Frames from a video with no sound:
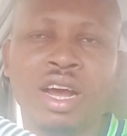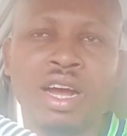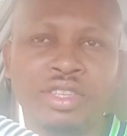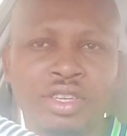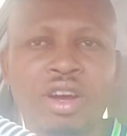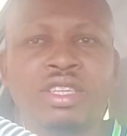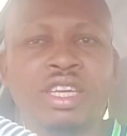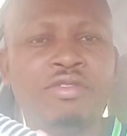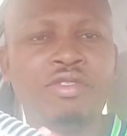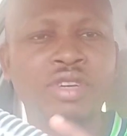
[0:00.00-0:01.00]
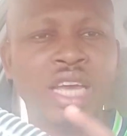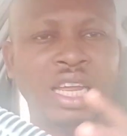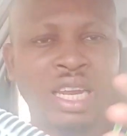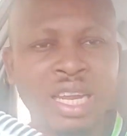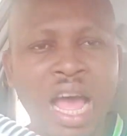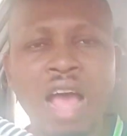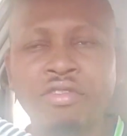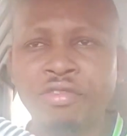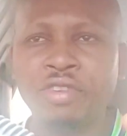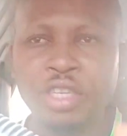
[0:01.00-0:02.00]
it's got even a
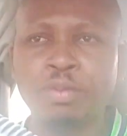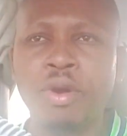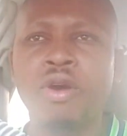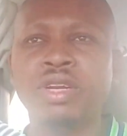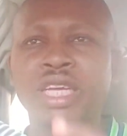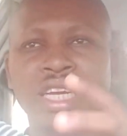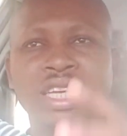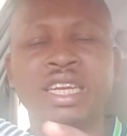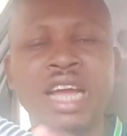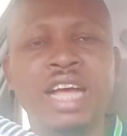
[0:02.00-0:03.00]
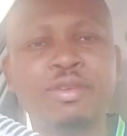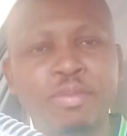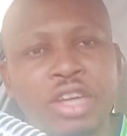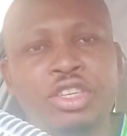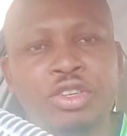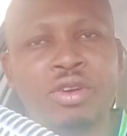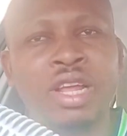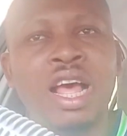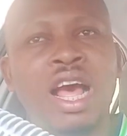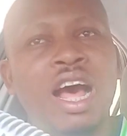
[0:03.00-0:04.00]
live fish pond in that
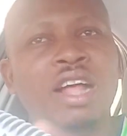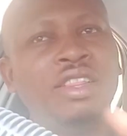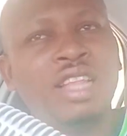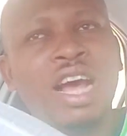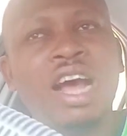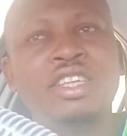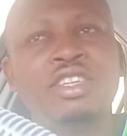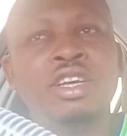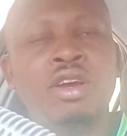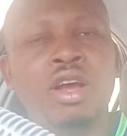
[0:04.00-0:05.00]
mansion, and that